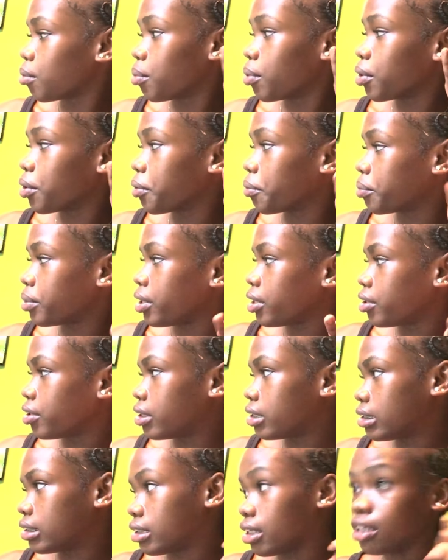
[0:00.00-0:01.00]
Put on my
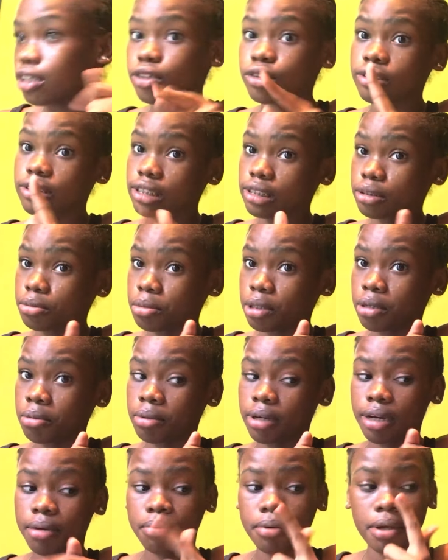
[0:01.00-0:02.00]
ear because I know that tomorrow
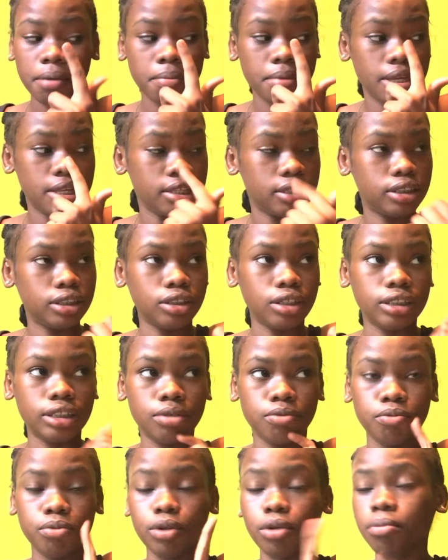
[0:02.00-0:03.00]
my appointment, so
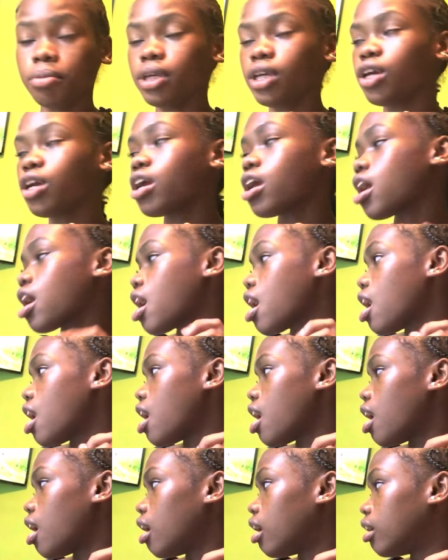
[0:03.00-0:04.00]
I'm put on my ear.
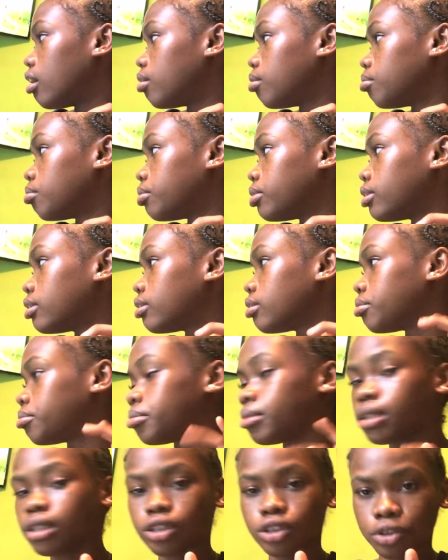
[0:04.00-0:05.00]

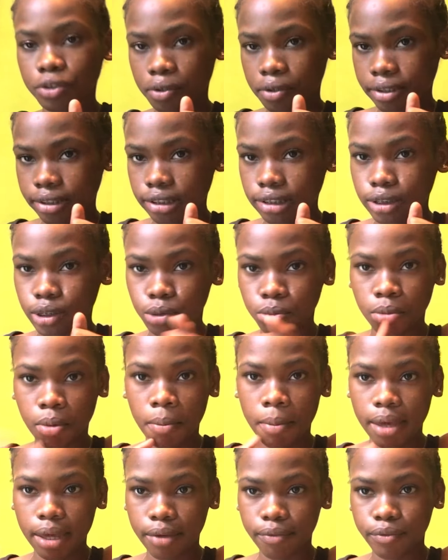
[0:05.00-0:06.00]
Make sure anything's on my
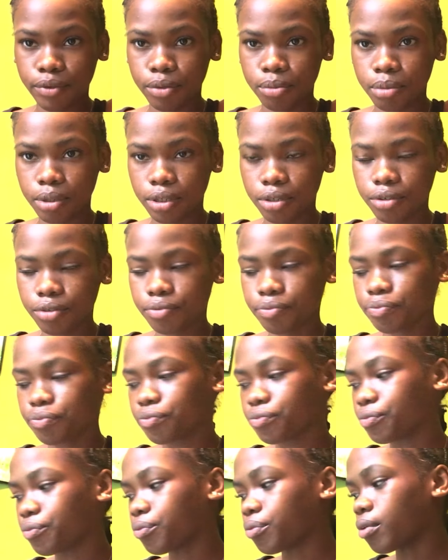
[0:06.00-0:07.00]
bag, put on my ear.
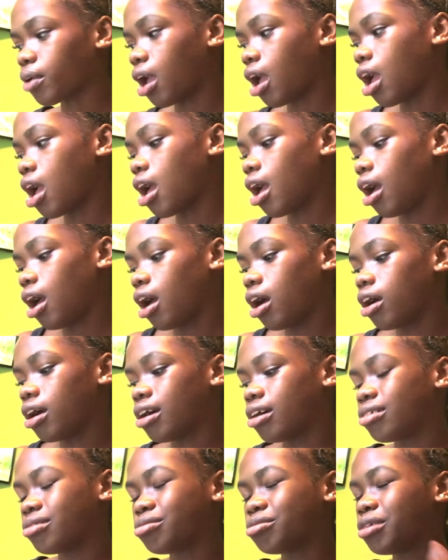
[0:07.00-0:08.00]

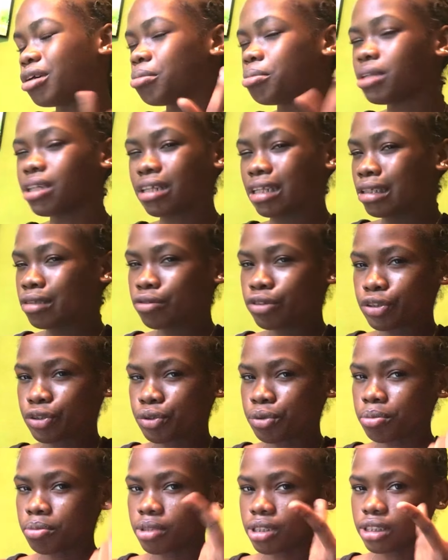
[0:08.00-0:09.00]
Well, I'm gonna need for
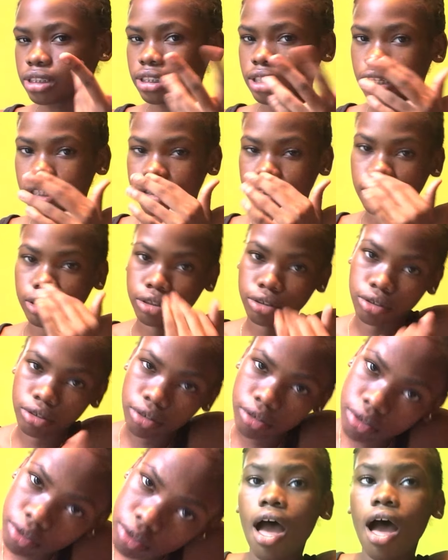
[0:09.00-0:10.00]
sure, that's what I don't
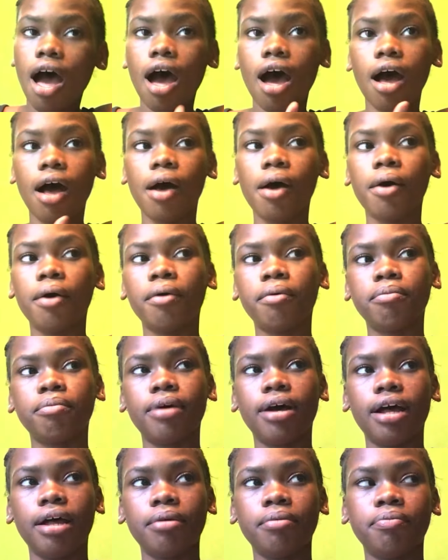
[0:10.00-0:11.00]
know. I
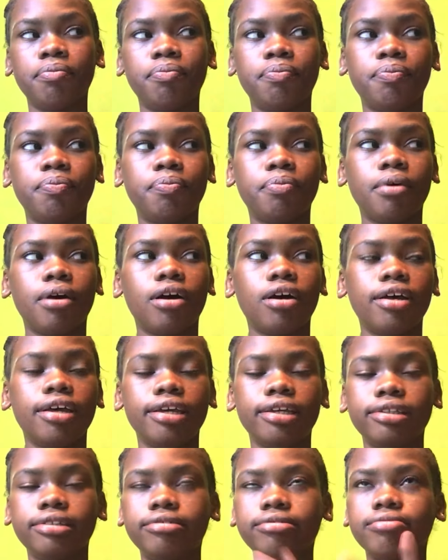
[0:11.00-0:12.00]

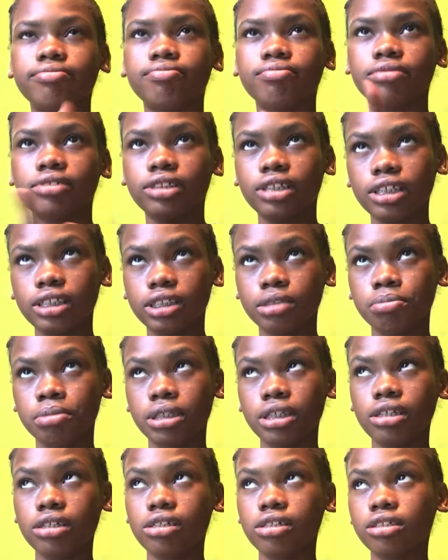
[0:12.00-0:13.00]
bought six
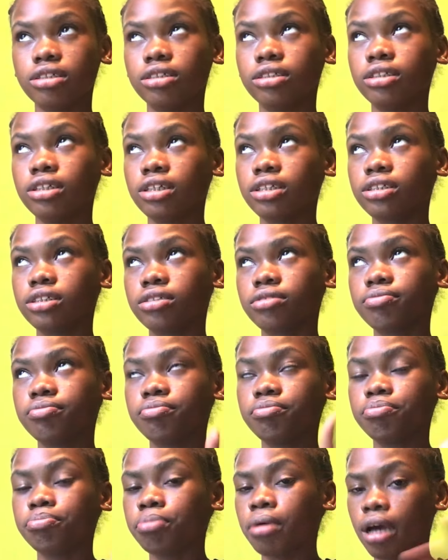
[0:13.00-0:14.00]

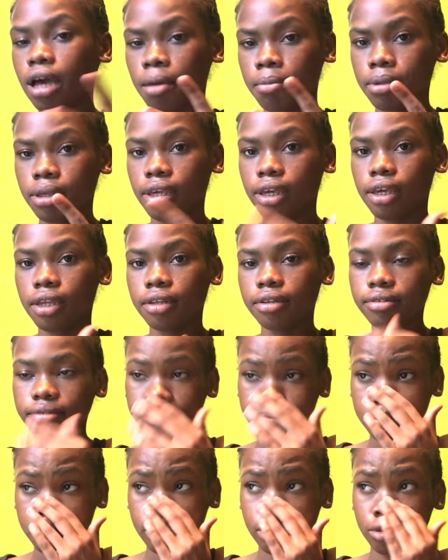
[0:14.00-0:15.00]
pack of beads.
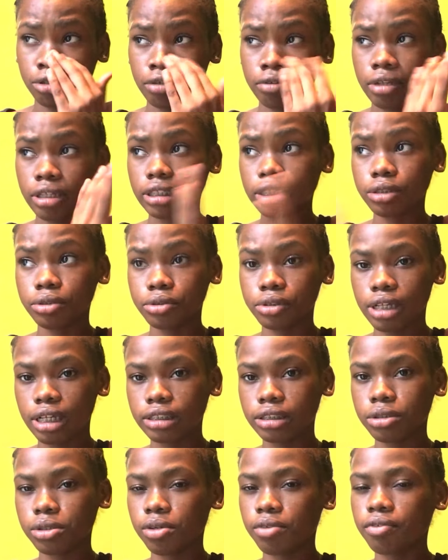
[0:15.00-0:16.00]
I'm gonna need that
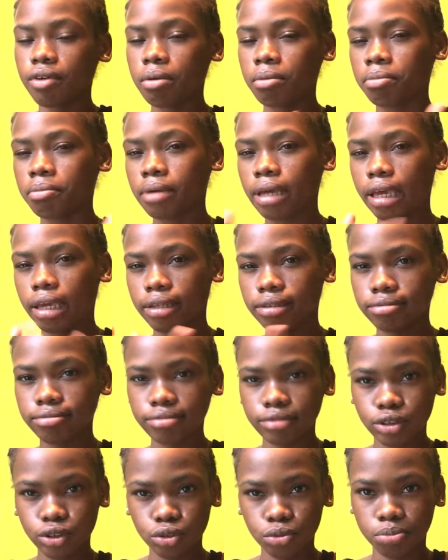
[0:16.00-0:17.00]
enough. I'm buy
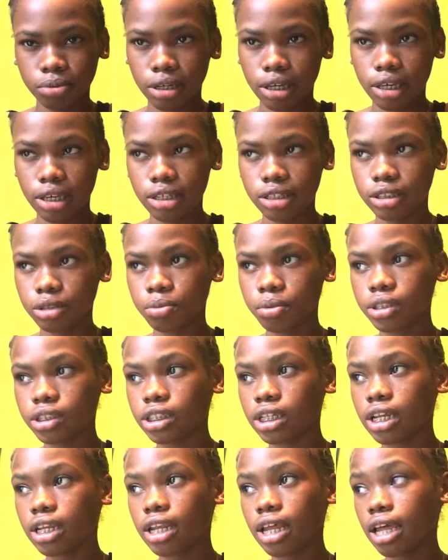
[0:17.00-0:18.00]
2 pack of
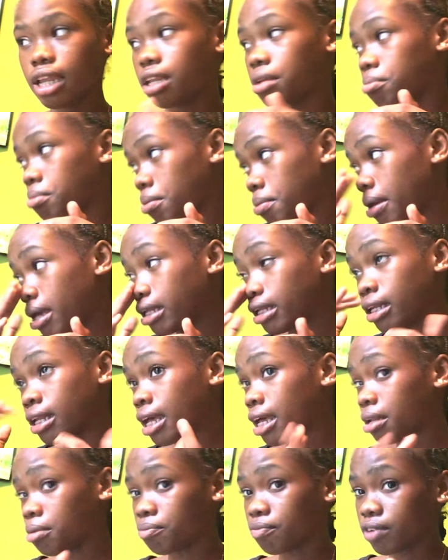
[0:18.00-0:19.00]
expression and then I'm gonna buy the dye
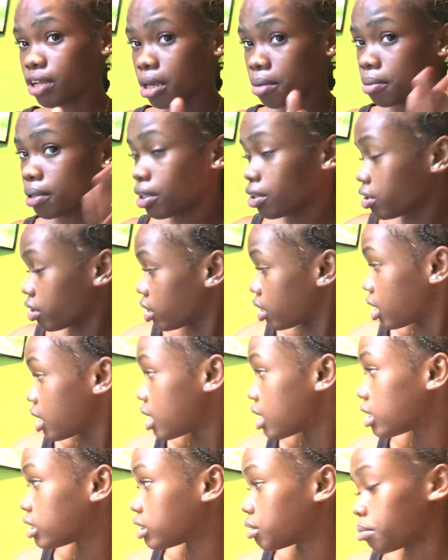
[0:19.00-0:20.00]
and put on my ear.
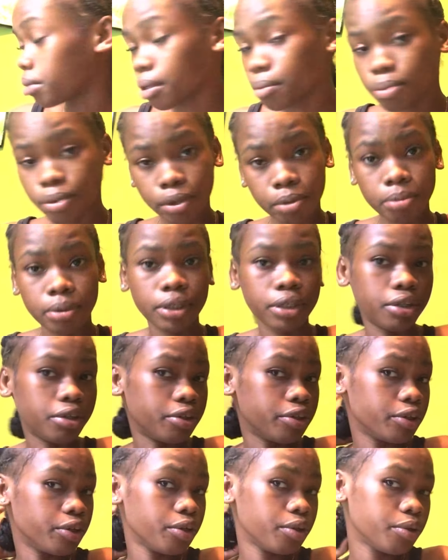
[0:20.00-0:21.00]
So I'm gonna put on my ear
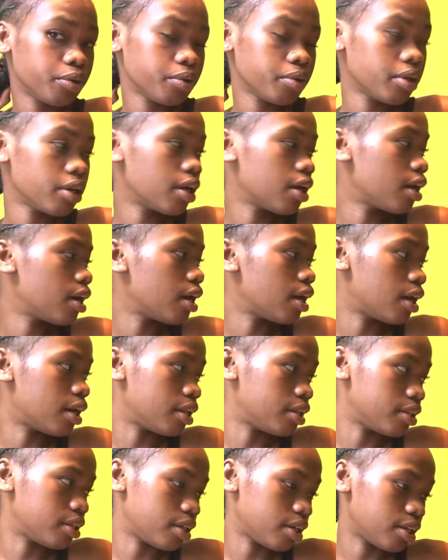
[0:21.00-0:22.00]
now and
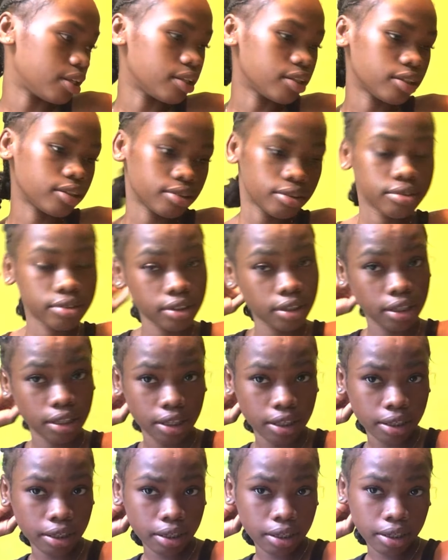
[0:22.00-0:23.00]
then
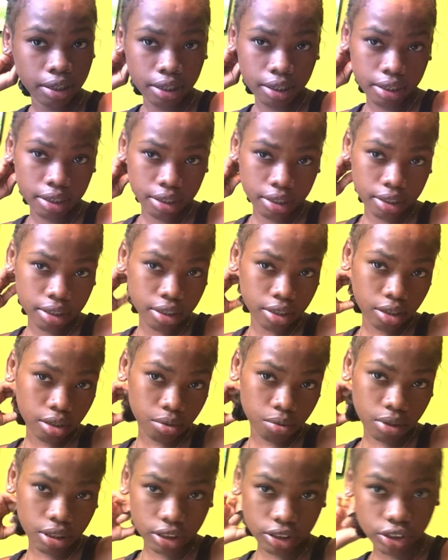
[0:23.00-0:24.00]
go
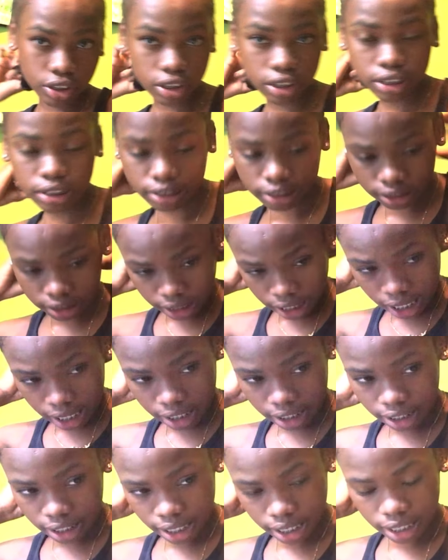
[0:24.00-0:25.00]
wash it
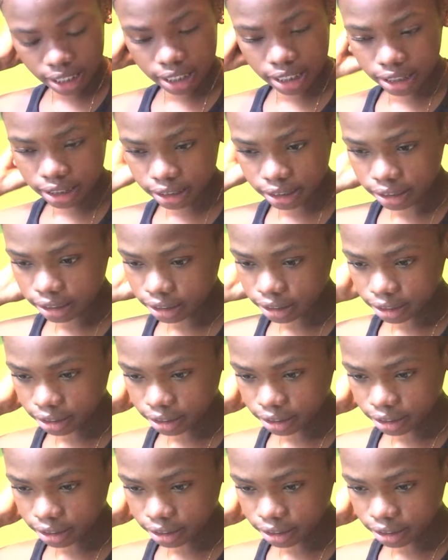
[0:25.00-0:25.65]
and light.